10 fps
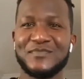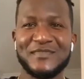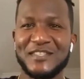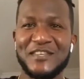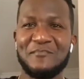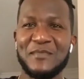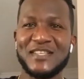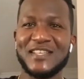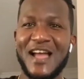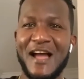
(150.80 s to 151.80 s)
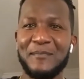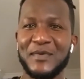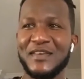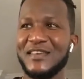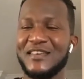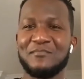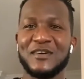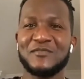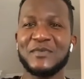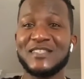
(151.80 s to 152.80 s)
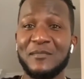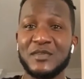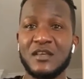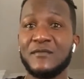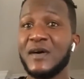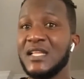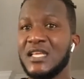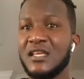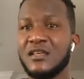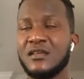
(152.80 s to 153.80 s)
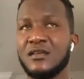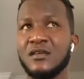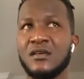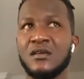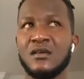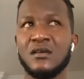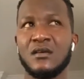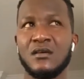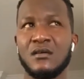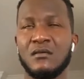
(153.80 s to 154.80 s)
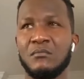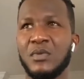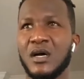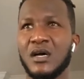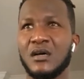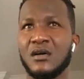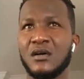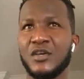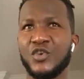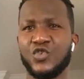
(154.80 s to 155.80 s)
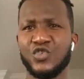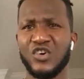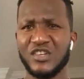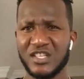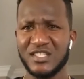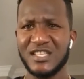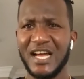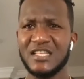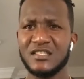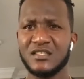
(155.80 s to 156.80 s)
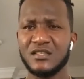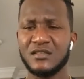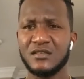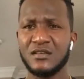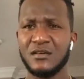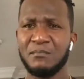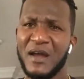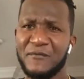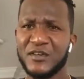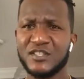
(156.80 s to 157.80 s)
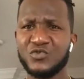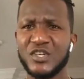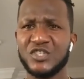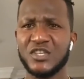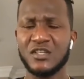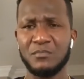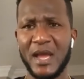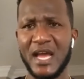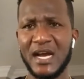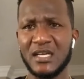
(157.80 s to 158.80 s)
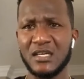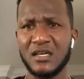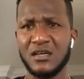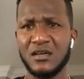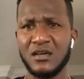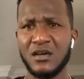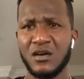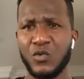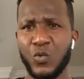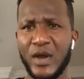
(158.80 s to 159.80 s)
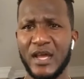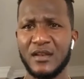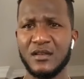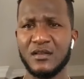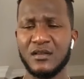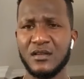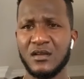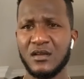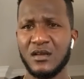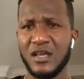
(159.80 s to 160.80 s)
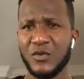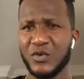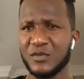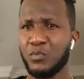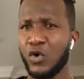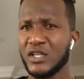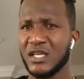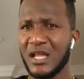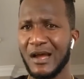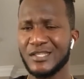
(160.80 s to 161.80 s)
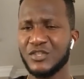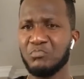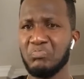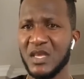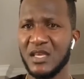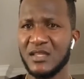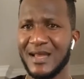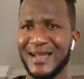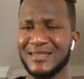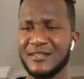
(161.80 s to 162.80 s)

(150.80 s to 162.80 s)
teammates are happy, it must be something funny. But you could understand my frustration and my anger when it was pointed out to me that